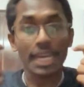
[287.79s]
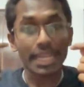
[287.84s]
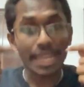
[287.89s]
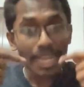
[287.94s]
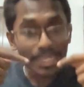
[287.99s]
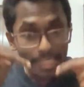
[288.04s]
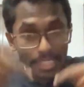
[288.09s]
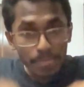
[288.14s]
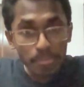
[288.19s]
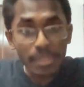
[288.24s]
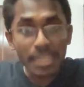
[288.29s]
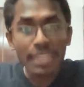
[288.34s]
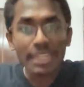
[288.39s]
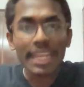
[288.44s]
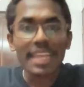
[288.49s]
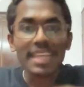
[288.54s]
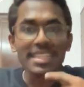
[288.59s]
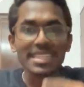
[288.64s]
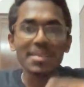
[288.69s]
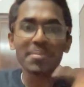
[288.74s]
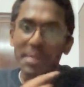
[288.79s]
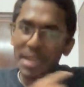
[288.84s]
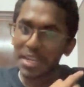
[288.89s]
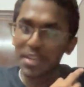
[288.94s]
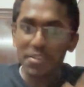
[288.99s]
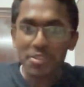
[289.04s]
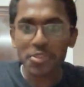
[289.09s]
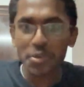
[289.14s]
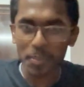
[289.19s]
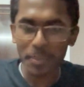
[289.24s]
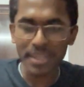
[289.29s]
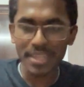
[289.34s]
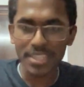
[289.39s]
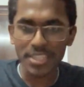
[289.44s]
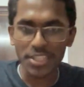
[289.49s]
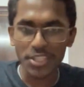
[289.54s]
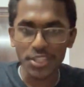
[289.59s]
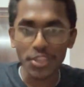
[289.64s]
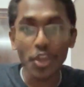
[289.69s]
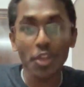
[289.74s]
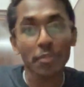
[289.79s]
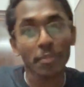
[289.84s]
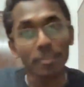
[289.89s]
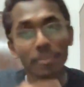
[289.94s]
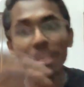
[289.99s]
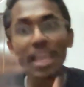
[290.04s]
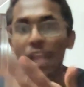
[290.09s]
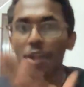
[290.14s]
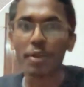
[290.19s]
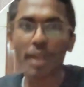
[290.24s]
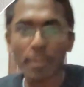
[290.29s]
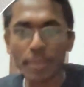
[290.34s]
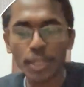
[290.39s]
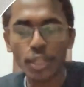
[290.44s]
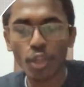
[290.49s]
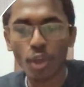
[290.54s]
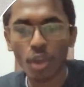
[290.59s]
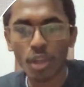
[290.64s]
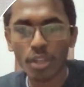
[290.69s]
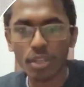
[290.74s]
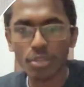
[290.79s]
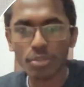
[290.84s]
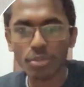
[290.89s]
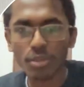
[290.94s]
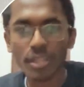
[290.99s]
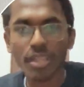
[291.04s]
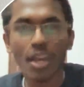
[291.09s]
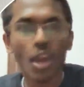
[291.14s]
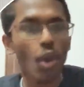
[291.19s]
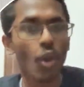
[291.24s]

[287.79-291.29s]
rather than me taking some kind of stupid decision or me i could have been talked into her